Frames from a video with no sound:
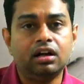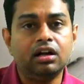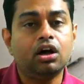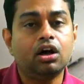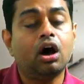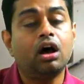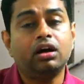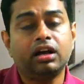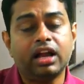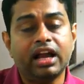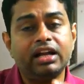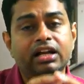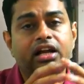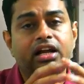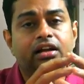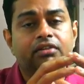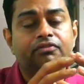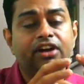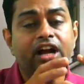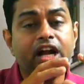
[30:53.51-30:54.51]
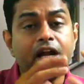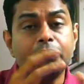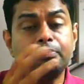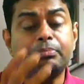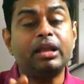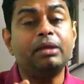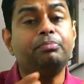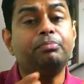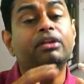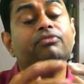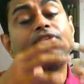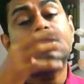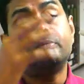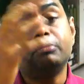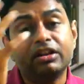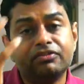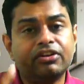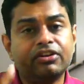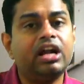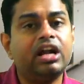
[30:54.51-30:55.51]
or 8 different people from
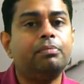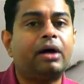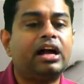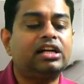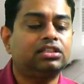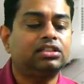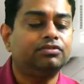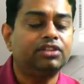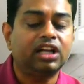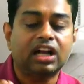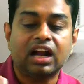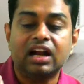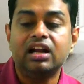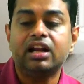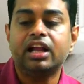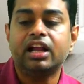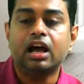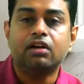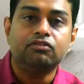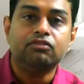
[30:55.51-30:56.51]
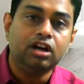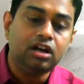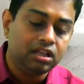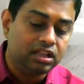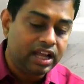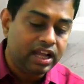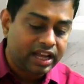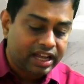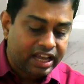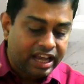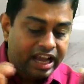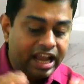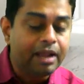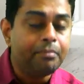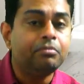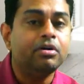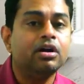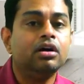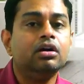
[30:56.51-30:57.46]
different parts of the country or world, they came